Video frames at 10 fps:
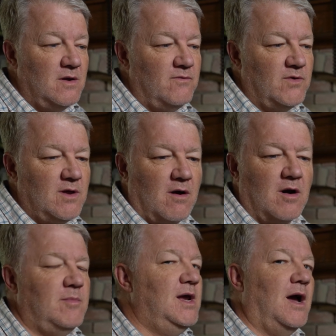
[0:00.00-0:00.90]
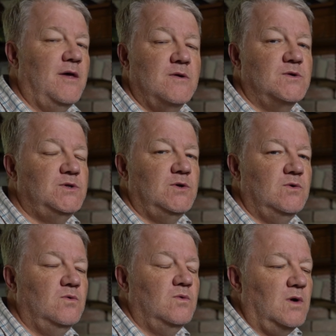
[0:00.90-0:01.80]
for the Army, others
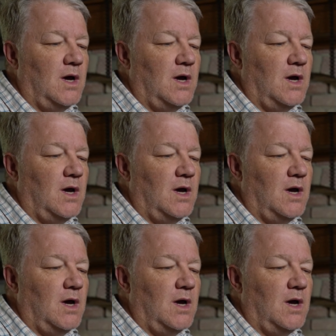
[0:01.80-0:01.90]
who